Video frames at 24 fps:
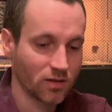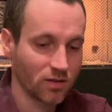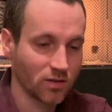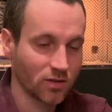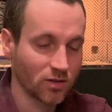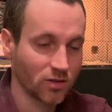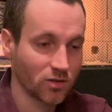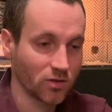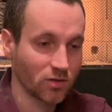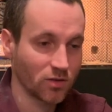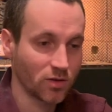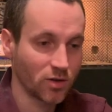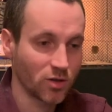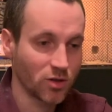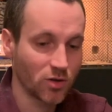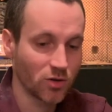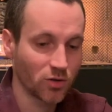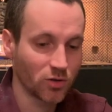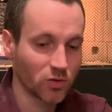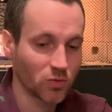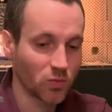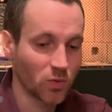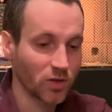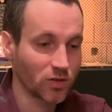so it
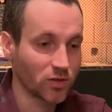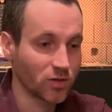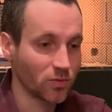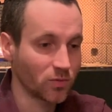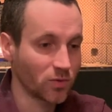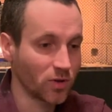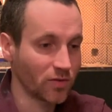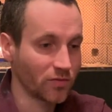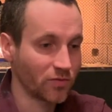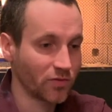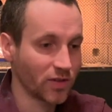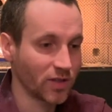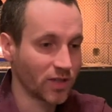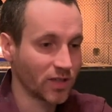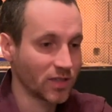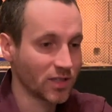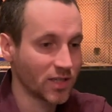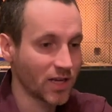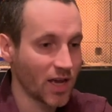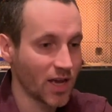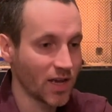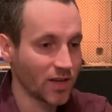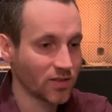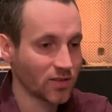knows what to run for the
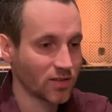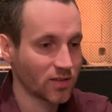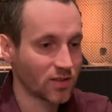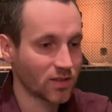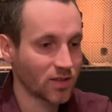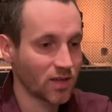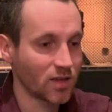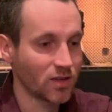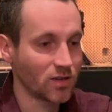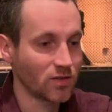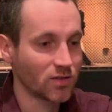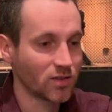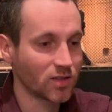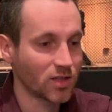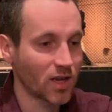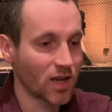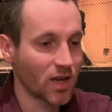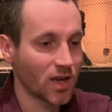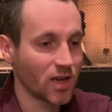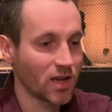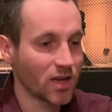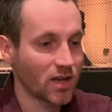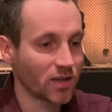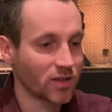test, and you
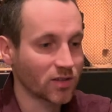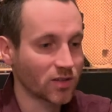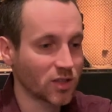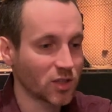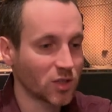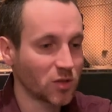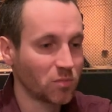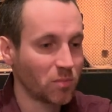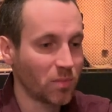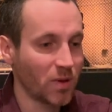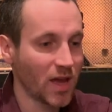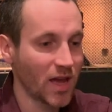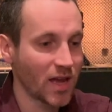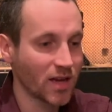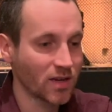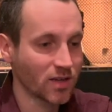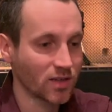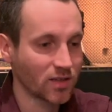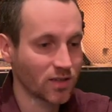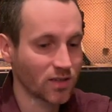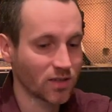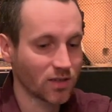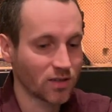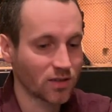say
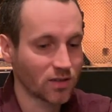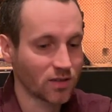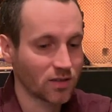expect,